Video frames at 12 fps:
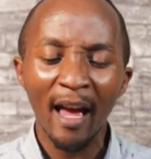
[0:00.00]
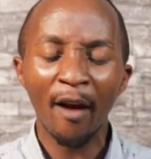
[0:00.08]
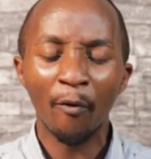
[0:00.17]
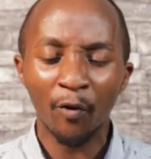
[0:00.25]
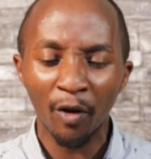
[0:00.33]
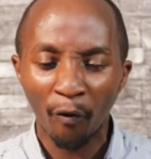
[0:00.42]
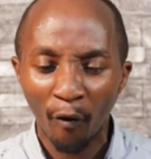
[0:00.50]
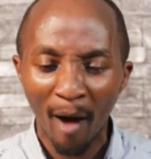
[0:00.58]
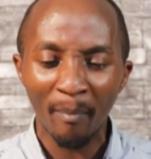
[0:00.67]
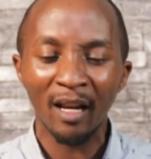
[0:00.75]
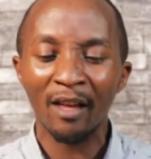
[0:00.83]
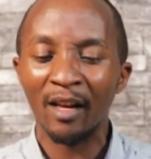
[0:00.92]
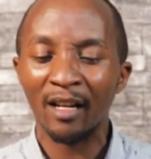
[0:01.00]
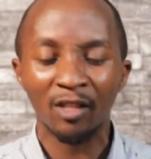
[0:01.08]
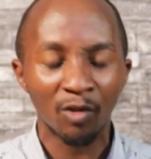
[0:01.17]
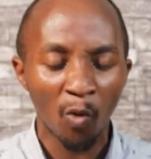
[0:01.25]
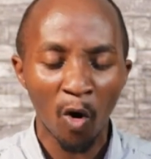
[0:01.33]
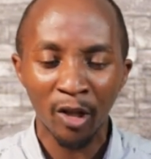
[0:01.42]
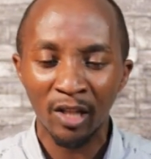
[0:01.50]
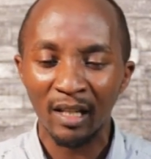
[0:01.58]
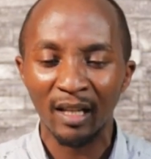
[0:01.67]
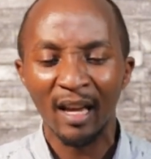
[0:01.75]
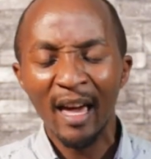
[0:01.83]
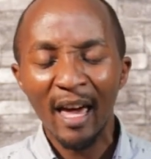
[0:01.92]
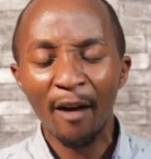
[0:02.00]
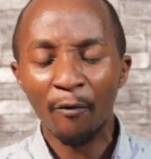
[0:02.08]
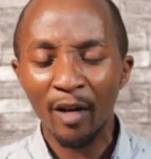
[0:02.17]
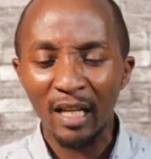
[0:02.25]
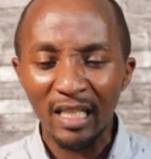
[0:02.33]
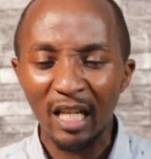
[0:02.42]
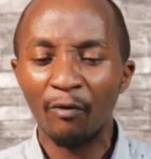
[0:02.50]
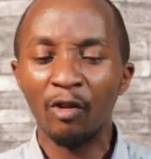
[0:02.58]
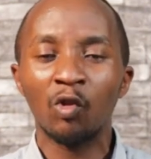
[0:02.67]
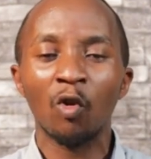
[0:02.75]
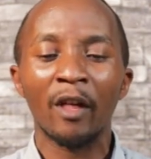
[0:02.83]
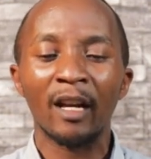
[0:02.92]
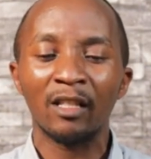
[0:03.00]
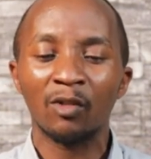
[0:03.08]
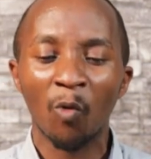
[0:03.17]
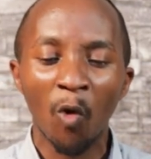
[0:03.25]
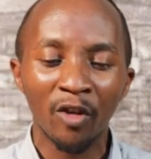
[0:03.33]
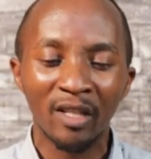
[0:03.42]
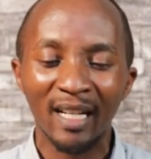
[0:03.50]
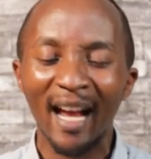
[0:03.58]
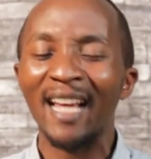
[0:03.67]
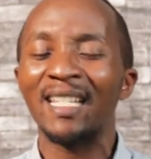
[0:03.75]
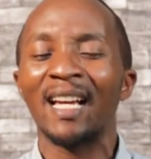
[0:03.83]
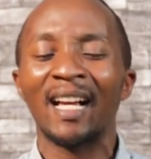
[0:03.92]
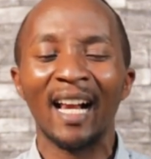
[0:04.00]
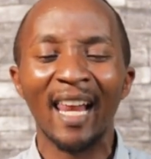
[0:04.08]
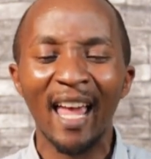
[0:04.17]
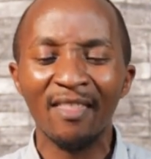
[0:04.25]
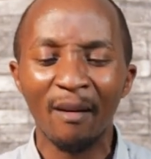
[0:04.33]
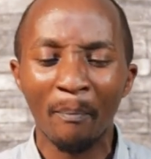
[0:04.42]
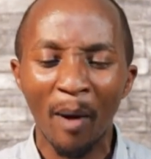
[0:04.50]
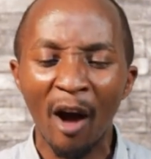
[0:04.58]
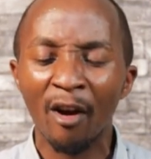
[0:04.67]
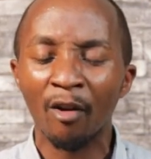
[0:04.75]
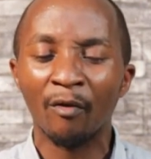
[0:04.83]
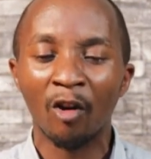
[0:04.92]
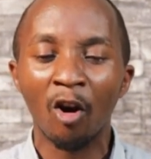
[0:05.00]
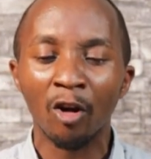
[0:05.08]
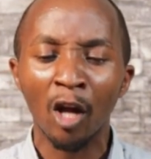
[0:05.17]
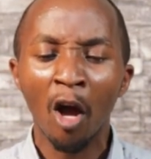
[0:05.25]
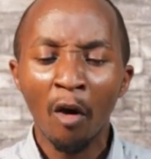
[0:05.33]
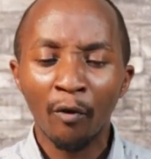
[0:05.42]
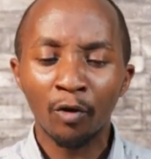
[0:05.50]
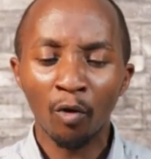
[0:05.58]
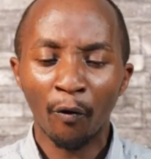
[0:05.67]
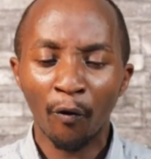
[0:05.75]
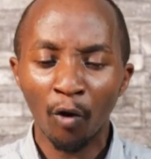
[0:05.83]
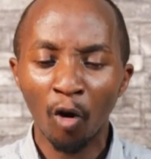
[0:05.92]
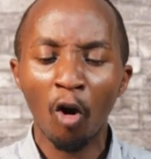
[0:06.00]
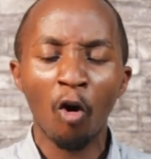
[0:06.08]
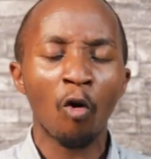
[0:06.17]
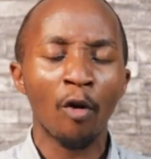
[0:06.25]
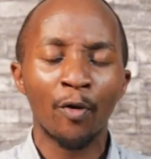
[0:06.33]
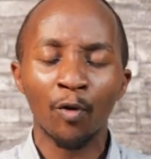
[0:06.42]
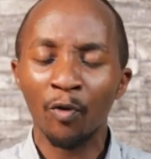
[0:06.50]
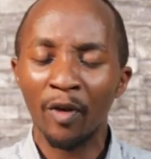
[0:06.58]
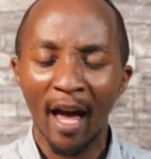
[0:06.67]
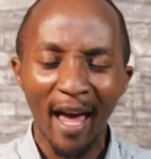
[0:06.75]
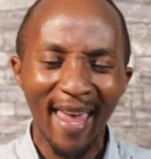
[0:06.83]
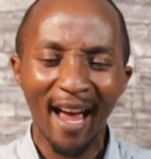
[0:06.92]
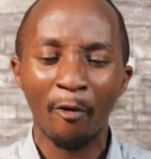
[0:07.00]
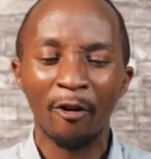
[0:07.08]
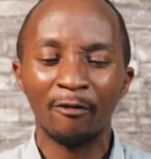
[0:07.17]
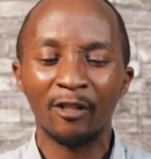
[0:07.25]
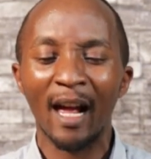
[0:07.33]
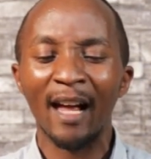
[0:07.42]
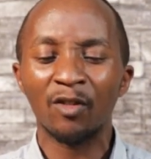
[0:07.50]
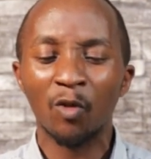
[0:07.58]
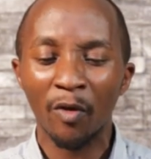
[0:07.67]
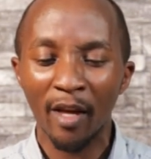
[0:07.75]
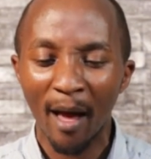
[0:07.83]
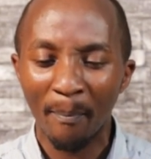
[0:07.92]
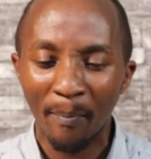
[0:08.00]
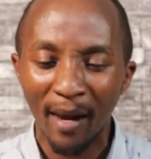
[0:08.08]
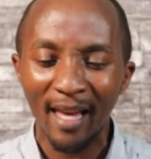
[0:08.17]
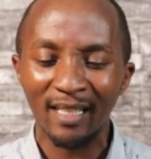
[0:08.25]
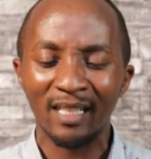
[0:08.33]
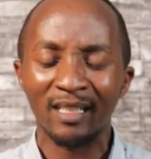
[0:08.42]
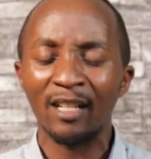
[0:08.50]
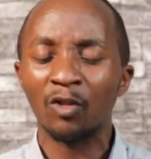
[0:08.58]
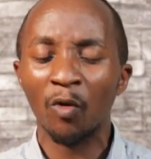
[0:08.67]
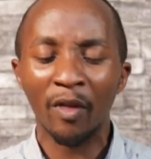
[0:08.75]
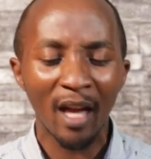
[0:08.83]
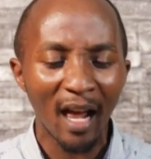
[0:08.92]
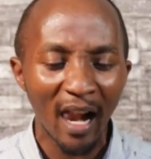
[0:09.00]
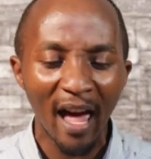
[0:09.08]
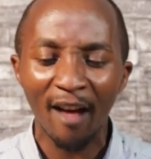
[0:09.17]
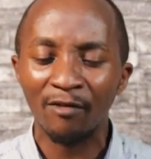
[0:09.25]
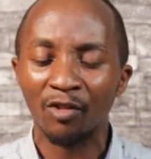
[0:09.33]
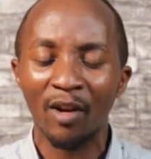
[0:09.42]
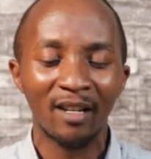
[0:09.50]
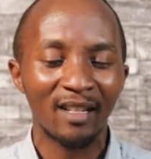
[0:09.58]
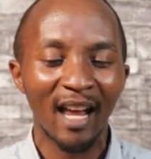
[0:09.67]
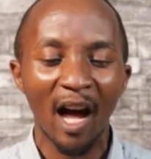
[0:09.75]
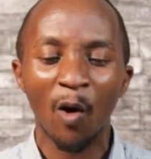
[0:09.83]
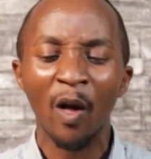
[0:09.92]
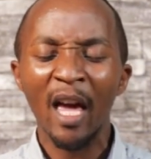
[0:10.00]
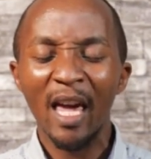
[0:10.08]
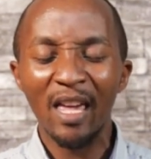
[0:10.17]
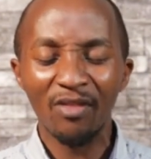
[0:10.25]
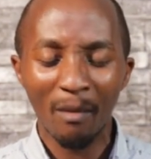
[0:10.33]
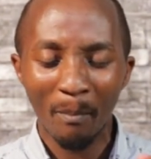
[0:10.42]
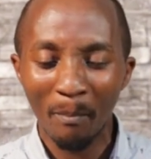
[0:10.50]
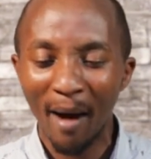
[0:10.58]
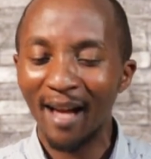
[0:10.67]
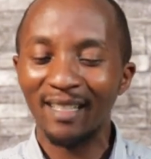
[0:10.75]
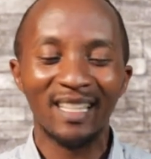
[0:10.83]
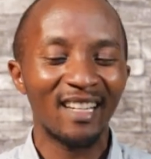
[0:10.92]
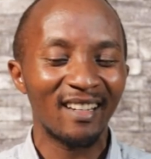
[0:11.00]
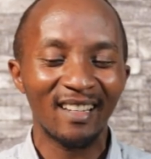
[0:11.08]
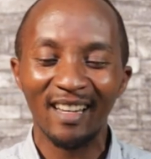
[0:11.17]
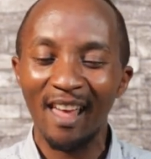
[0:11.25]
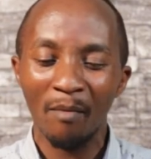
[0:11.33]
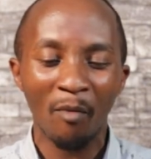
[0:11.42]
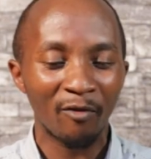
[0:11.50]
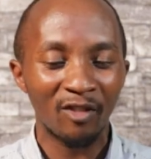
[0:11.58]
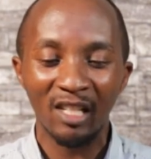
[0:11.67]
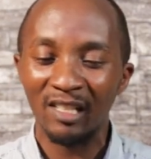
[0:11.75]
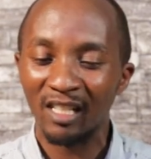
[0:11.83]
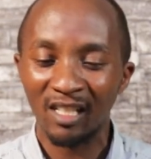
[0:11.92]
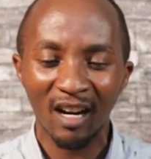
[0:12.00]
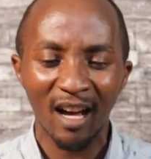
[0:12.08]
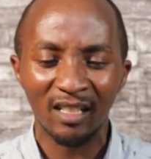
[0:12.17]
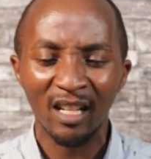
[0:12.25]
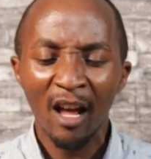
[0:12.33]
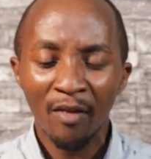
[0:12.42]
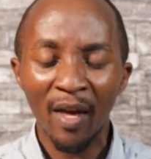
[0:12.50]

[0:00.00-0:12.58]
Every family that is watching, every individual that is watching, I declare the power of God to flow through the airwaves and to their places and to their lives right now, in the mighty name of Jesus Christ.